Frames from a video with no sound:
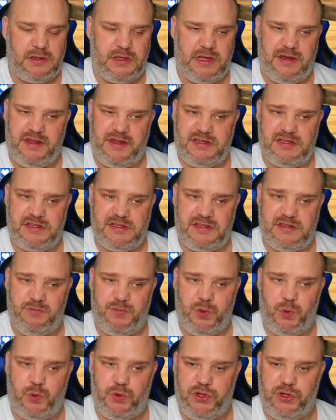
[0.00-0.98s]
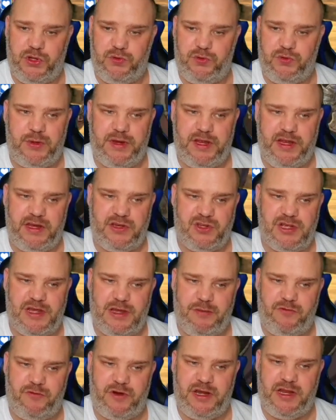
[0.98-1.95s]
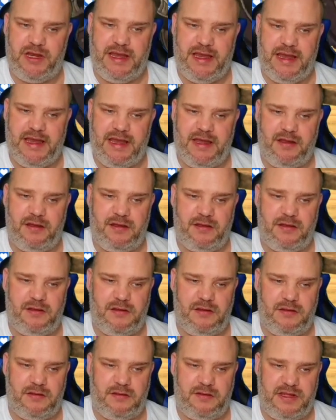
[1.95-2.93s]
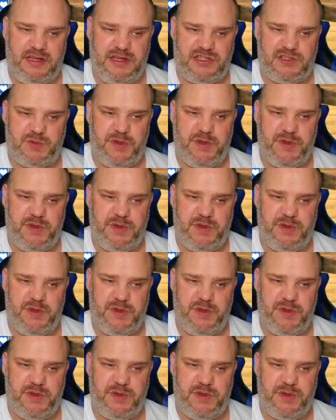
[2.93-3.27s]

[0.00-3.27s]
and this is important, you do need a champ running at these